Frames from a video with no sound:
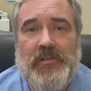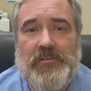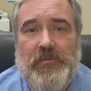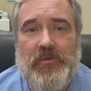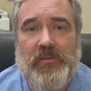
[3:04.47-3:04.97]

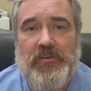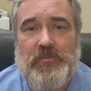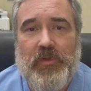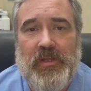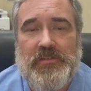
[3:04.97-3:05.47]
typically there's
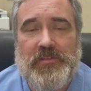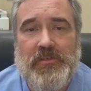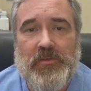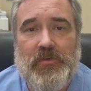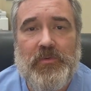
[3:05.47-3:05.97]
plans to
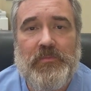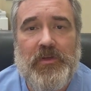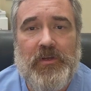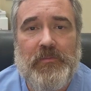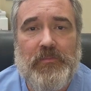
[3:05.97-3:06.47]
do
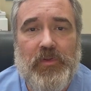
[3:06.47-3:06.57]
um,